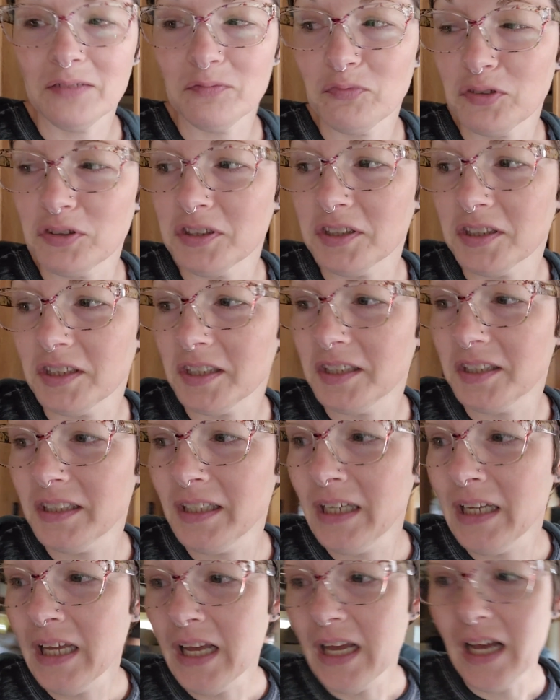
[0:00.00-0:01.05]
unfortunate.
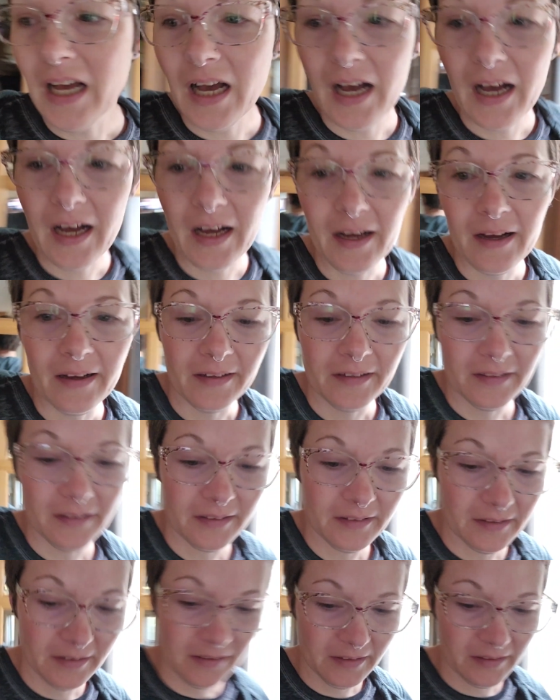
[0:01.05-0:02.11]
I'll